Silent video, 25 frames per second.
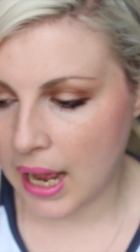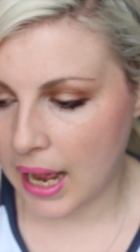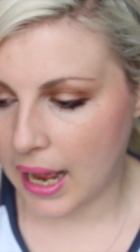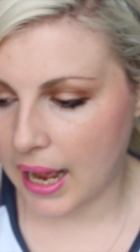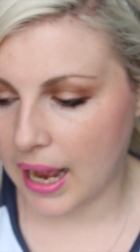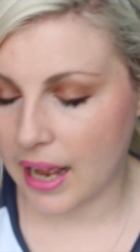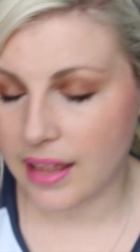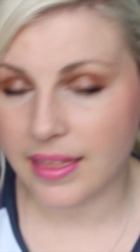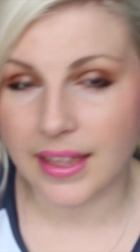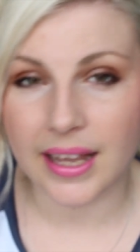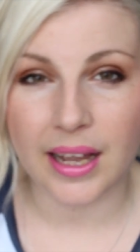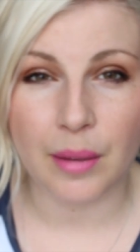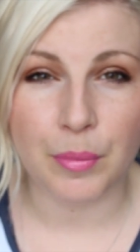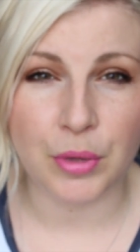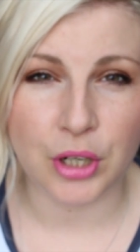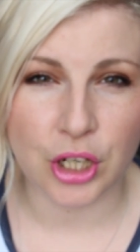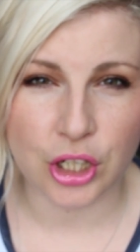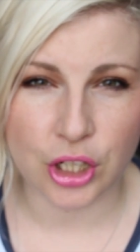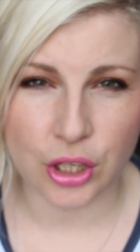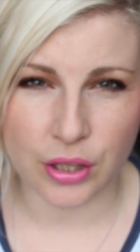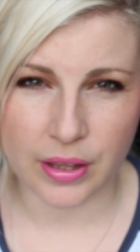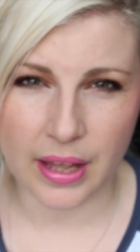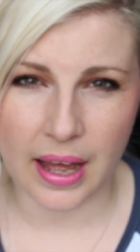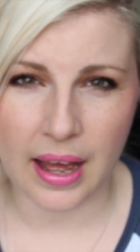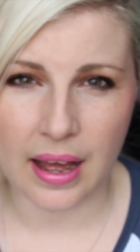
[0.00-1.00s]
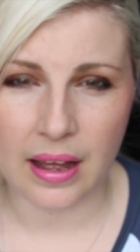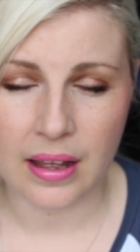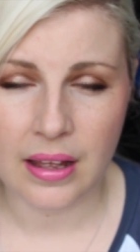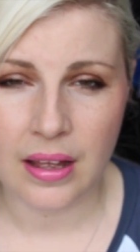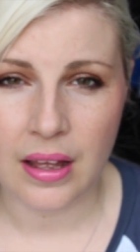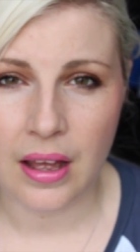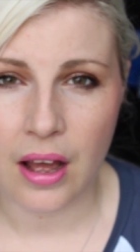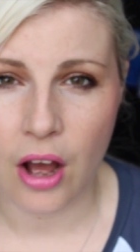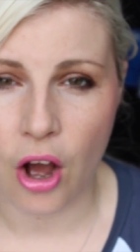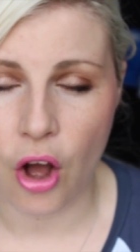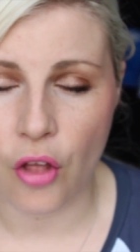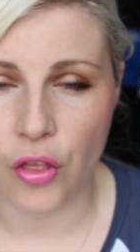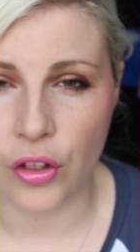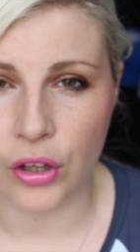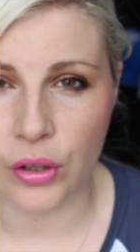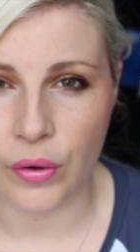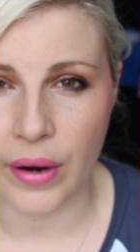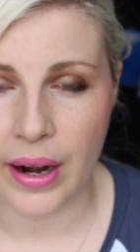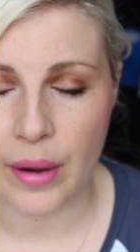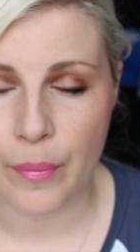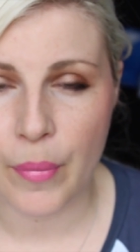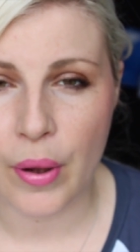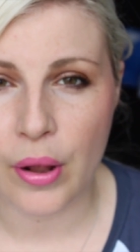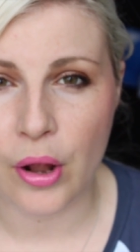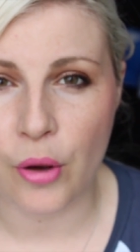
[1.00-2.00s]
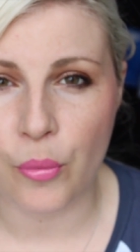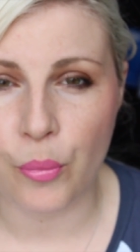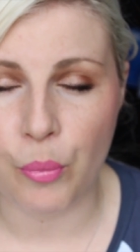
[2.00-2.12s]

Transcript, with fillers: I think I'm going to do that on the Lorac,